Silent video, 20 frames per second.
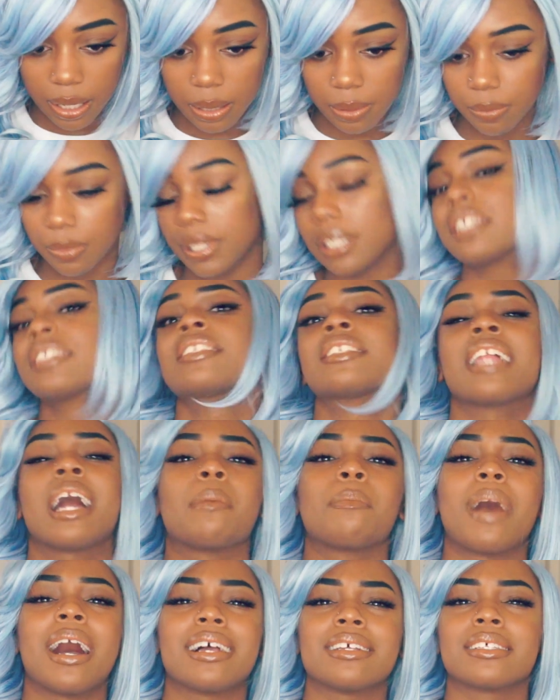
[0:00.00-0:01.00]
This is not
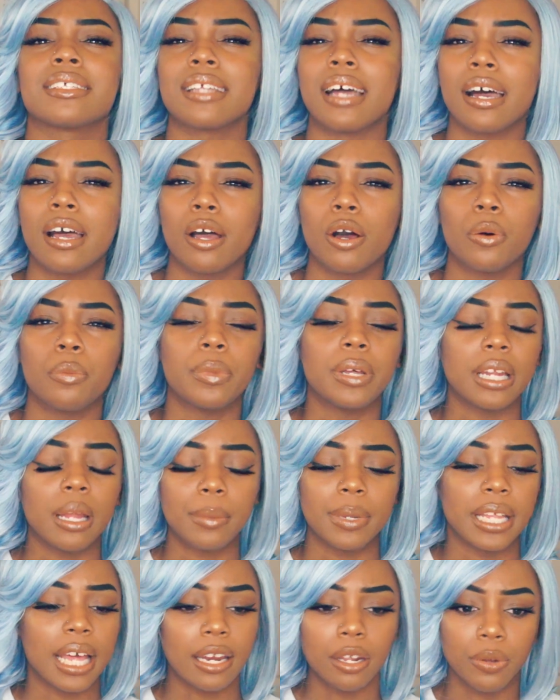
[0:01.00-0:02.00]
my style, but I
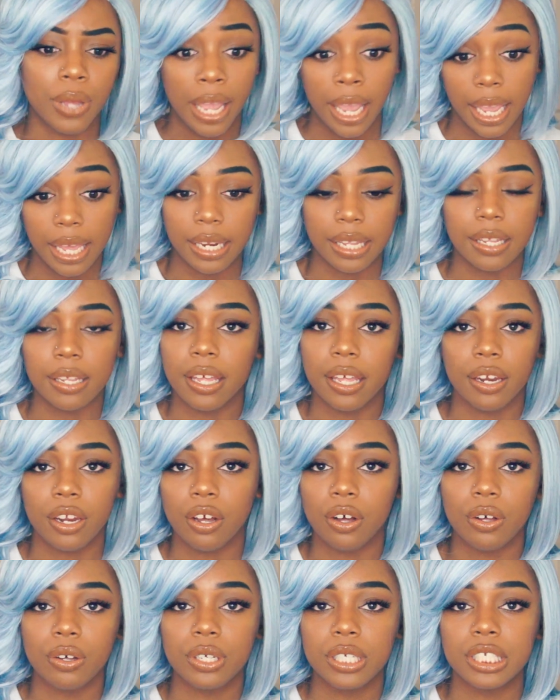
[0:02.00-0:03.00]
mean, I don't hate it at
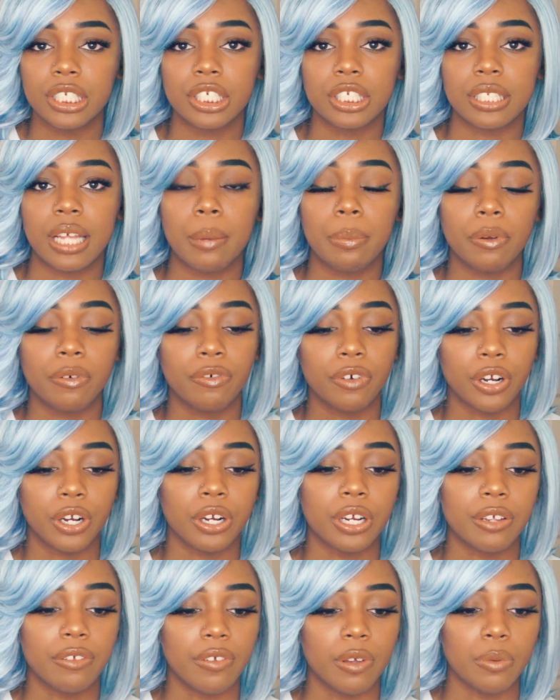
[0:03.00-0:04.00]
all. It's just I prefer
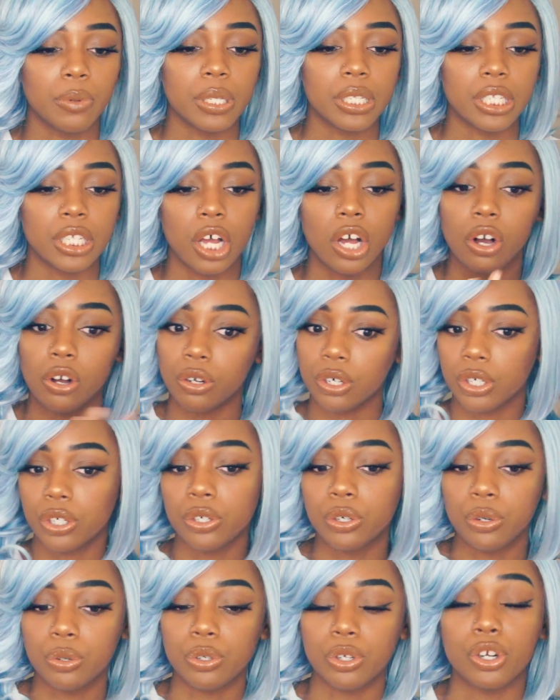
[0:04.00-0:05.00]
if it was all
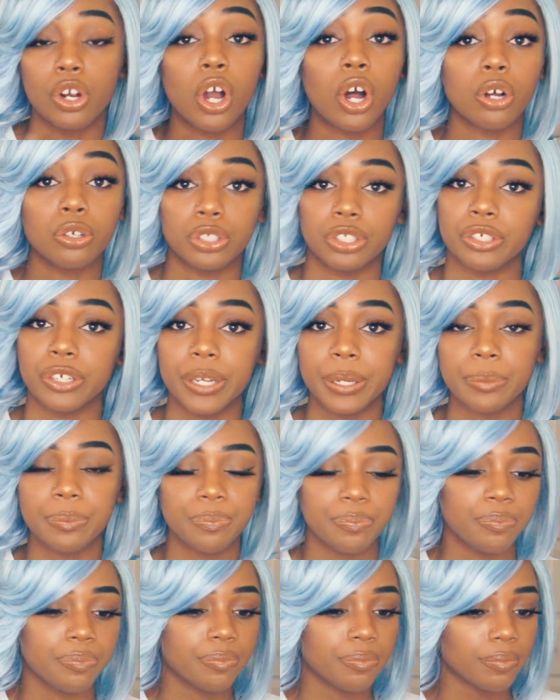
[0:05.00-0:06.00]
curled or all straight.
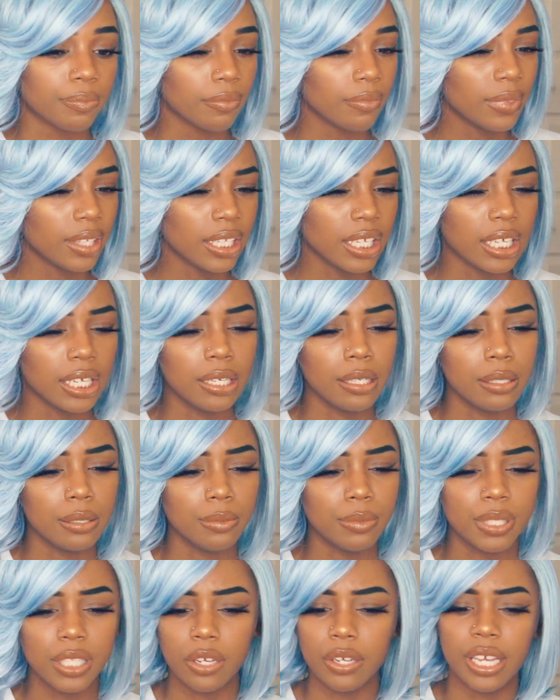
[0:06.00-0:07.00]

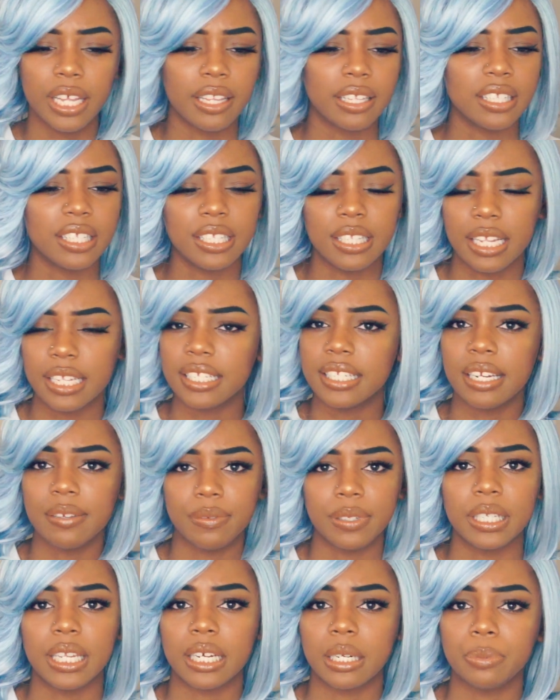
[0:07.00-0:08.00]
So yeah, that's
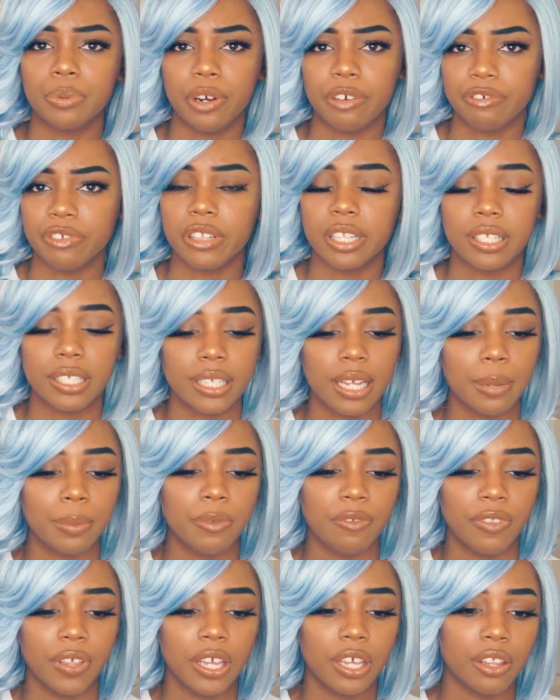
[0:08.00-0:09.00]
definitely like a preference type
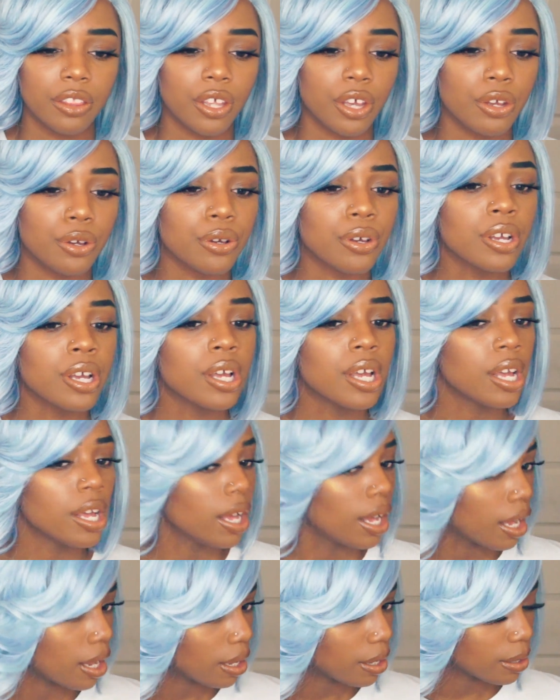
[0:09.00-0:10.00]
of thing though.
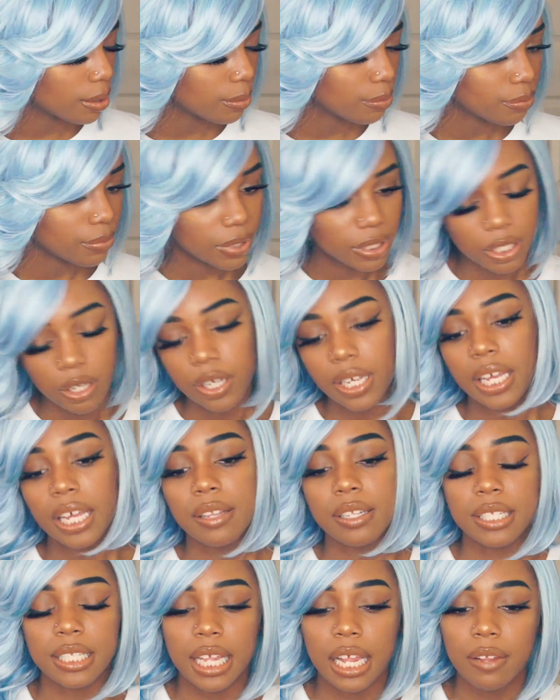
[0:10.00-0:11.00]
So yeah, the
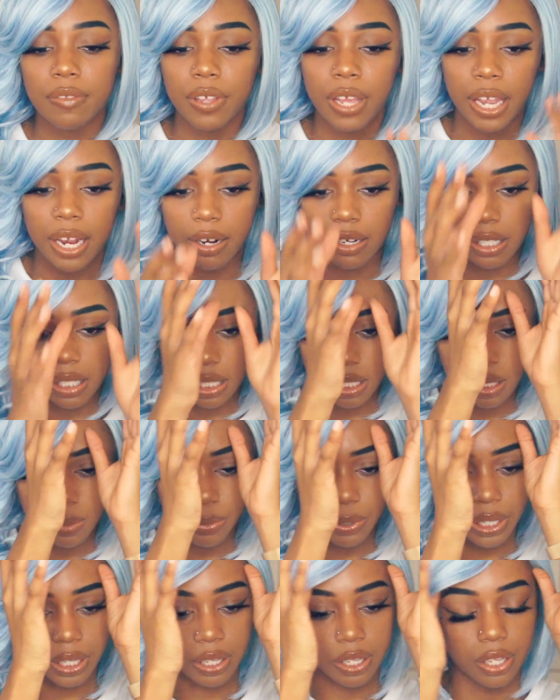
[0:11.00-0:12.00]
style of the hair is
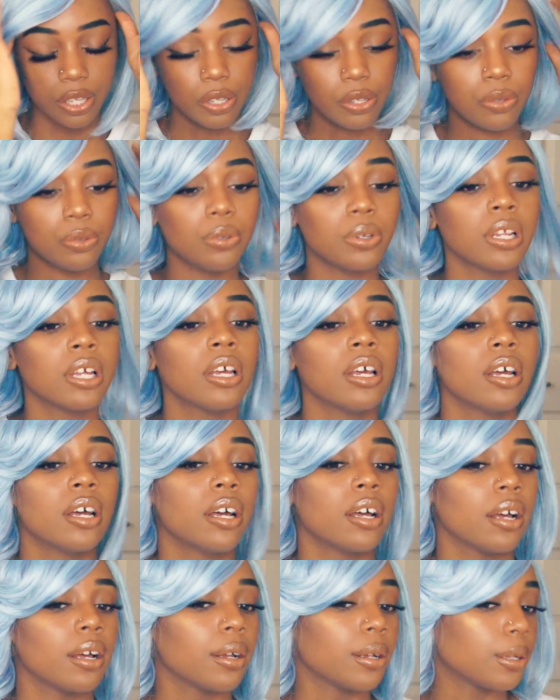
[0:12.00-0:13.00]
pretty cute.
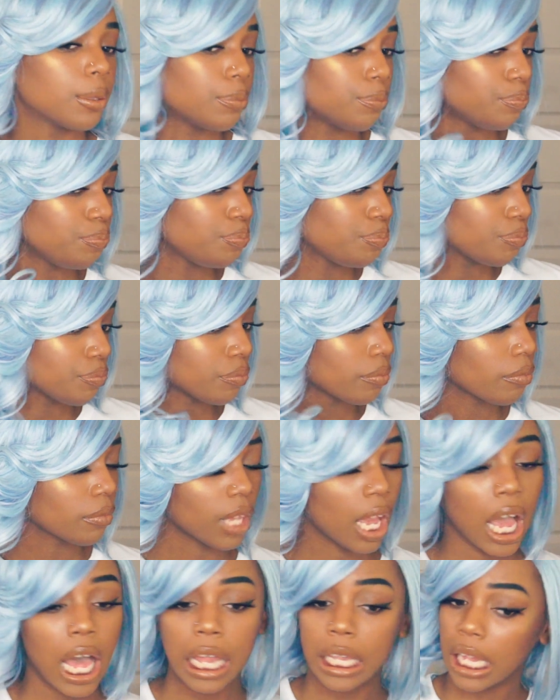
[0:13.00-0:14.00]

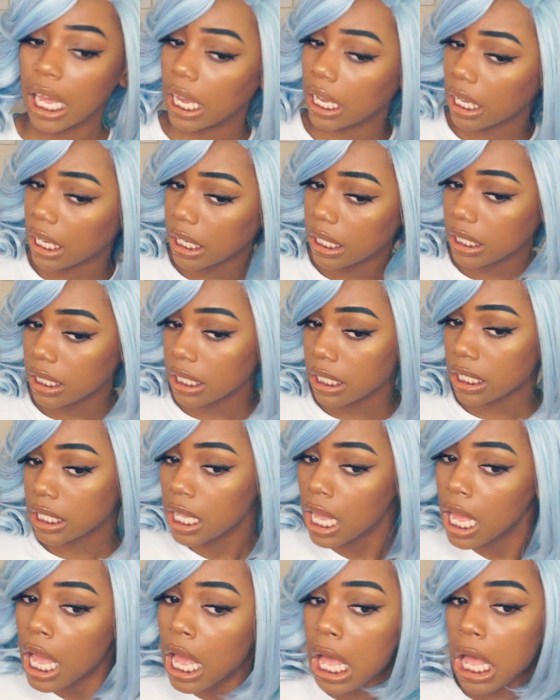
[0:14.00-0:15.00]
I like it.
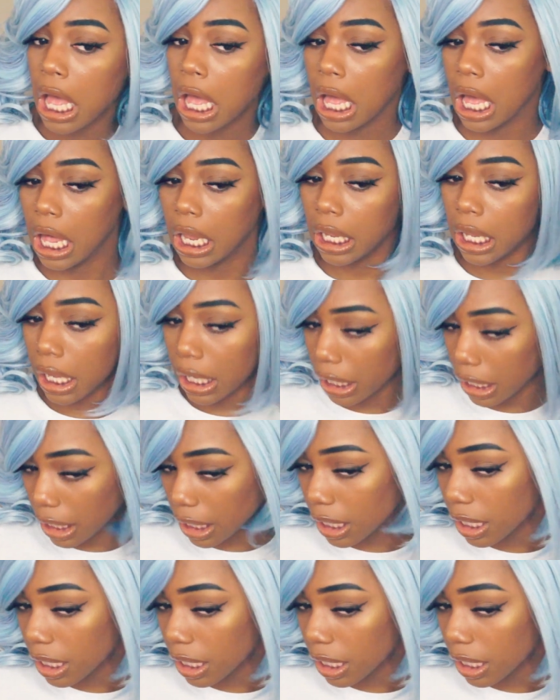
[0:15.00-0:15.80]
I like it.